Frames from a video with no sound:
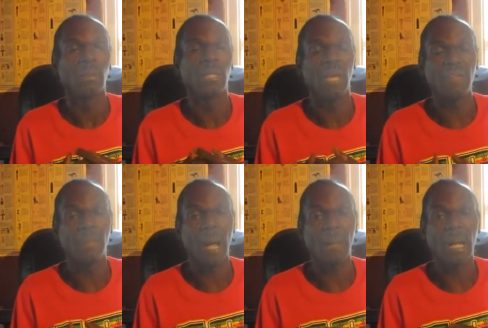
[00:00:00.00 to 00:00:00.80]
gave the
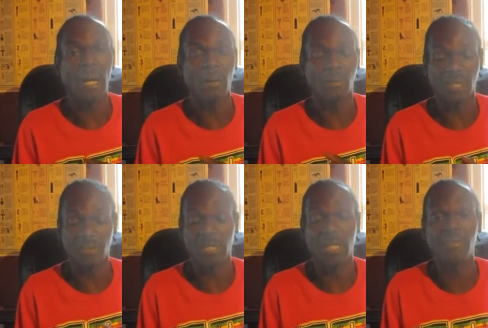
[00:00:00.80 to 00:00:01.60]
bank my house.
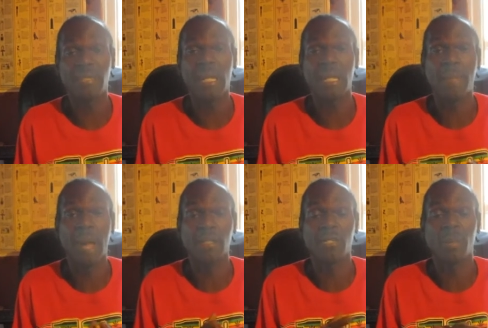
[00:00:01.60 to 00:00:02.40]
He said that the
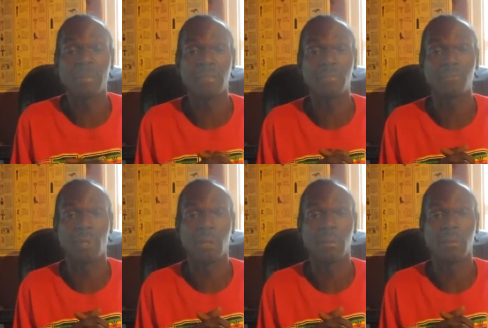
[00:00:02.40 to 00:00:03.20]
bank didn't commit any
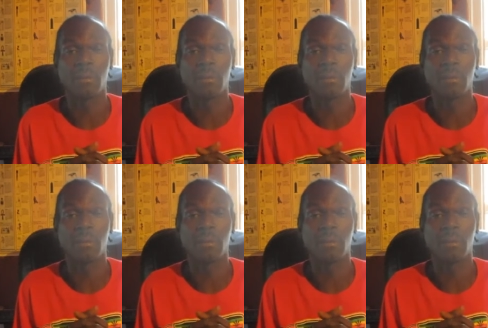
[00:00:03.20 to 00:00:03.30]
fraud.